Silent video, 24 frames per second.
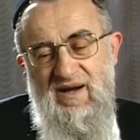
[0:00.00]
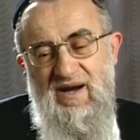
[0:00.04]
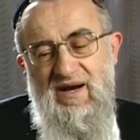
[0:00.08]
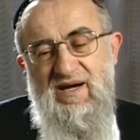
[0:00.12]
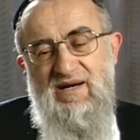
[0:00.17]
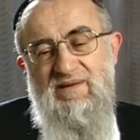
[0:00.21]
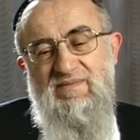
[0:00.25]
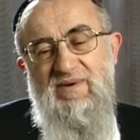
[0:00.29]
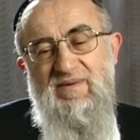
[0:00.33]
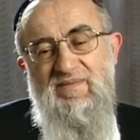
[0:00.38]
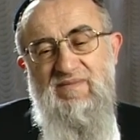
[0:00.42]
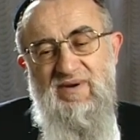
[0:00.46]
I
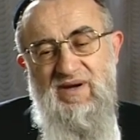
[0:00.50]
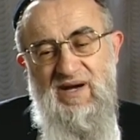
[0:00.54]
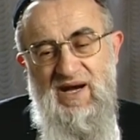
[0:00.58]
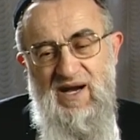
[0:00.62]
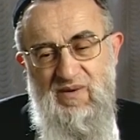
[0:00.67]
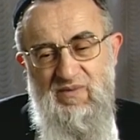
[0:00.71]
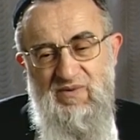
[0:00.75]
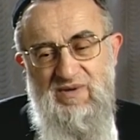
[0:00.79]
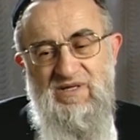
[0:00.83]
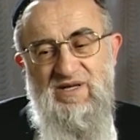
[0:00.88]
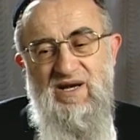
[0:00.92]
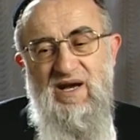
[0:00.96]
remember I
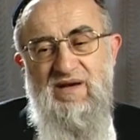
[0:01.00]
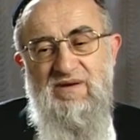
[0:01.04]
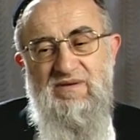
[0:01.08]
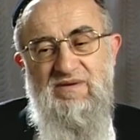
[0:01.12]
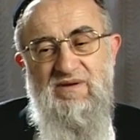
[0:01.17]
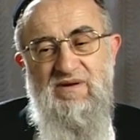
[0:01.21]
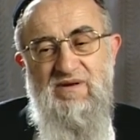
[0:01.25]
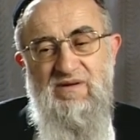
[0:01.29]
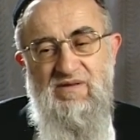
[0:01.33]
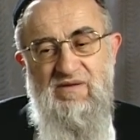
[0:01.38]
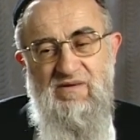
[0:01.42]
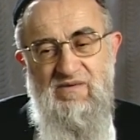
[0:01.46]
was
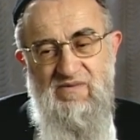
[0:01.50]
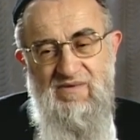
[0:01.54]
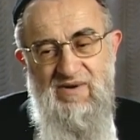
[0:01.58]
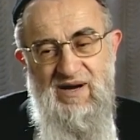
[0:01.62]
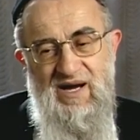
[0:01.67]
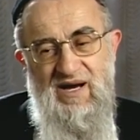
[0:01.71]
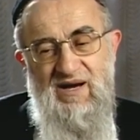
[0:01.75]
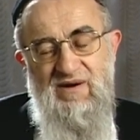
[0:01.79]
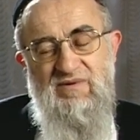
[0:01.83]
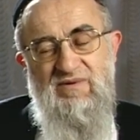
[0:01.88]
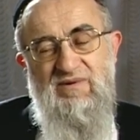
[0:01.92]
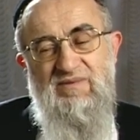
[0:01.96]
hungry
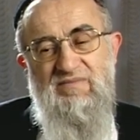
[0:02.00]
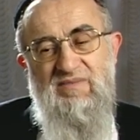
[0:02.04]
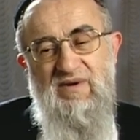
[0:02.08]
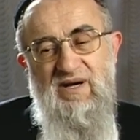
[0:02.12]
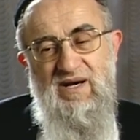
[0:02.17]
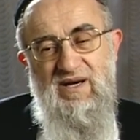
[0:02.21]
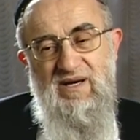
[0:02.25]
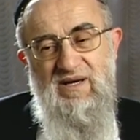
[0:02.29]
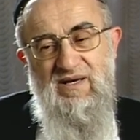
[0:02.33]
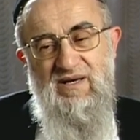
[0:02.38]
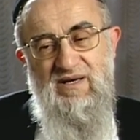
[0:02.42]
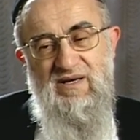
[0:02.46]
throughout
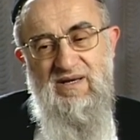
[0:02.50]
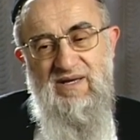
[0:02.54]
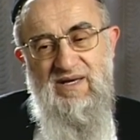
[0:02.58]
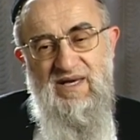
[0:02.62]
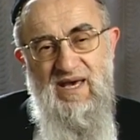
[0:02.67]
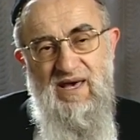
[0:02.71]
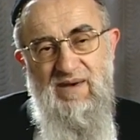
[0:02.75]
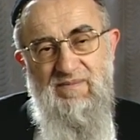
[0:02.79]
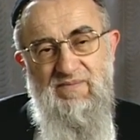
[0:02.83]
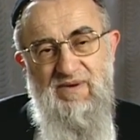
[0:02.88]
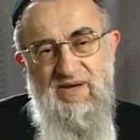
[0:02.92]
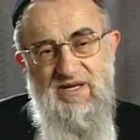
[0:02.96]
my
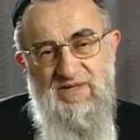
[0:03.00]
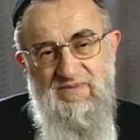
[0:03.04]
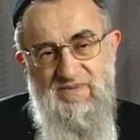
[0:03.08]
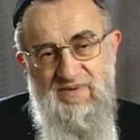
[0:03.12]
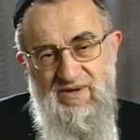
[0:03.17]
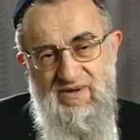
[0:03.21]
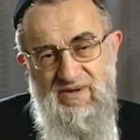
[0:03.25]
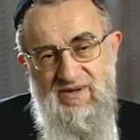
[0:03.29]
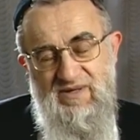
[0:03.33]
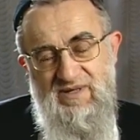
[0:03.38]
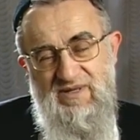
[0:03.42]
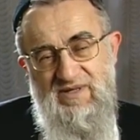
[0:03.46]
camp
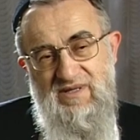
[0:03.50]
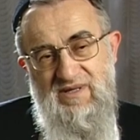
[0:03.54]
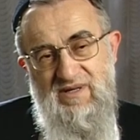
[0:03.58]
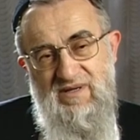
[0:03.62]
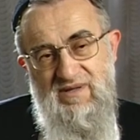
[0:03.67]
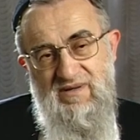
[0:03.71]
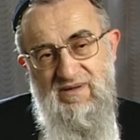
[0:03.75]
experience.